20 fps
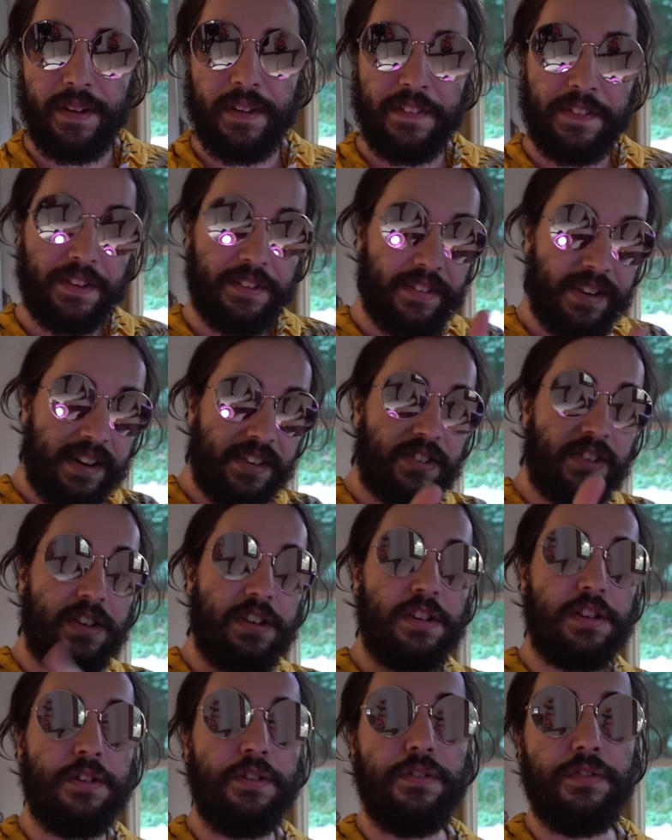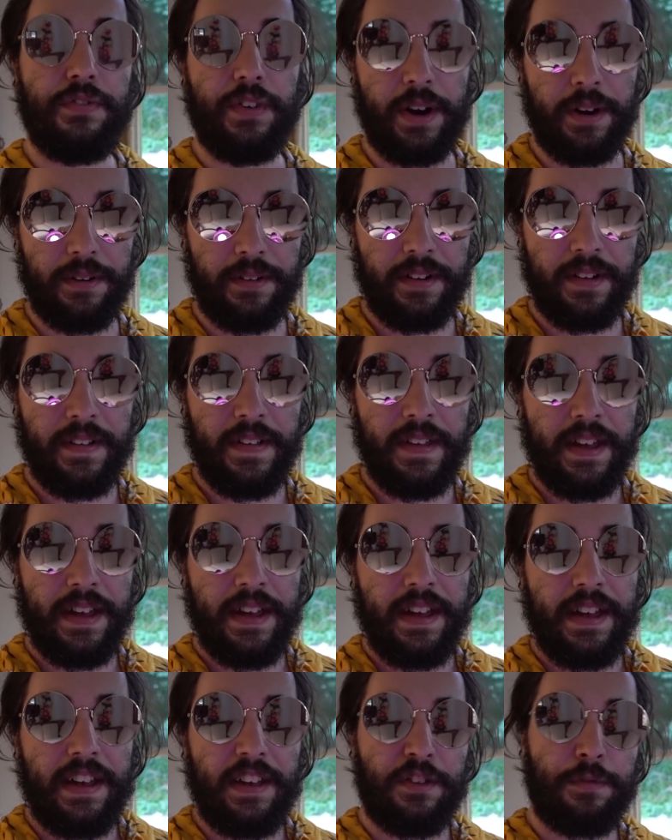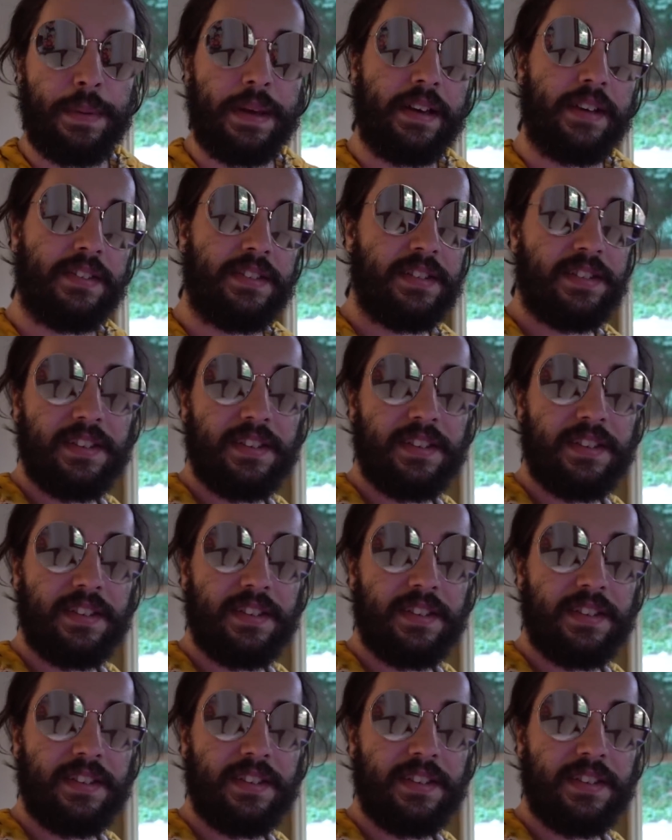The reason you vote is because this